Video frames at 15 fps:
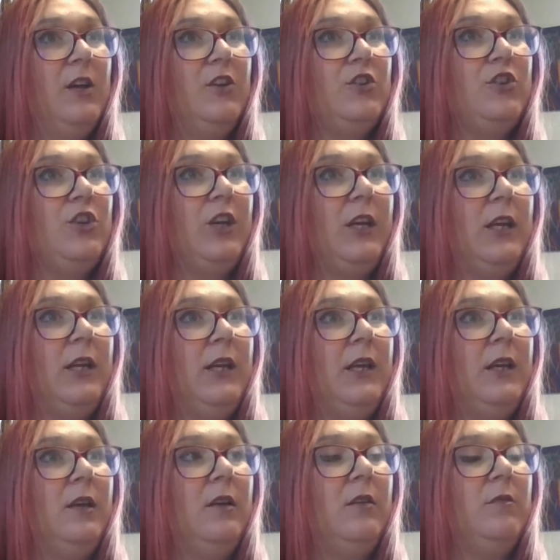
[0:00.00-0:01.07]

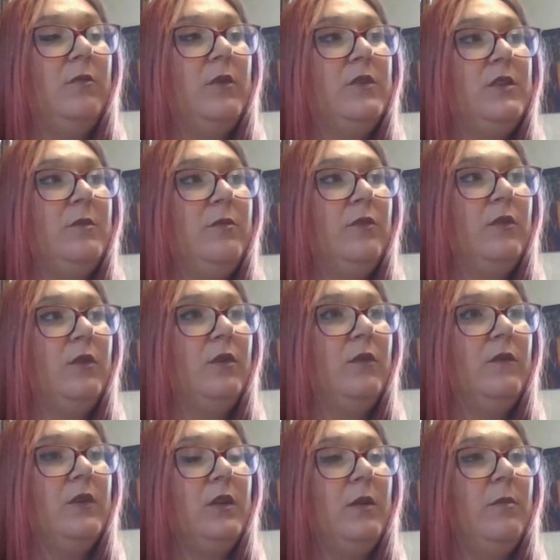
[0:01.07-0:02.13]
She most
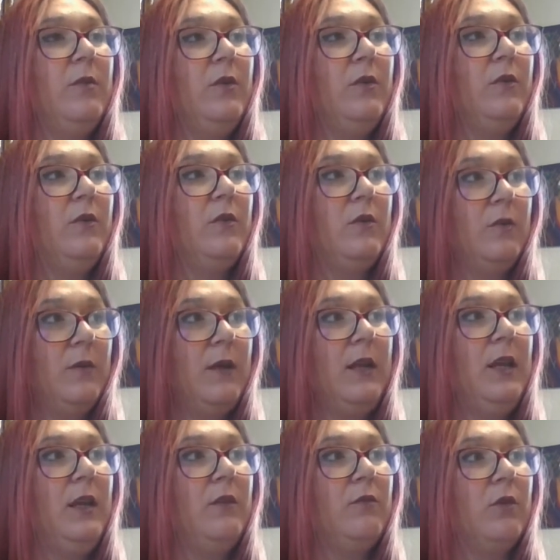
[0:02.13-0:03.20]
improved, number
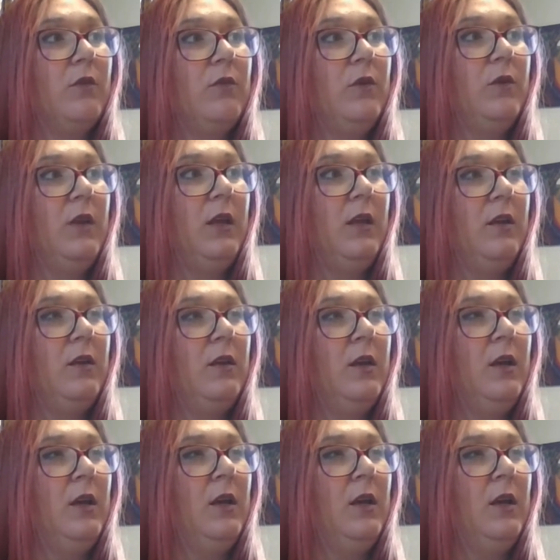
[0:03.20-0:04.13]
3 in recruiting.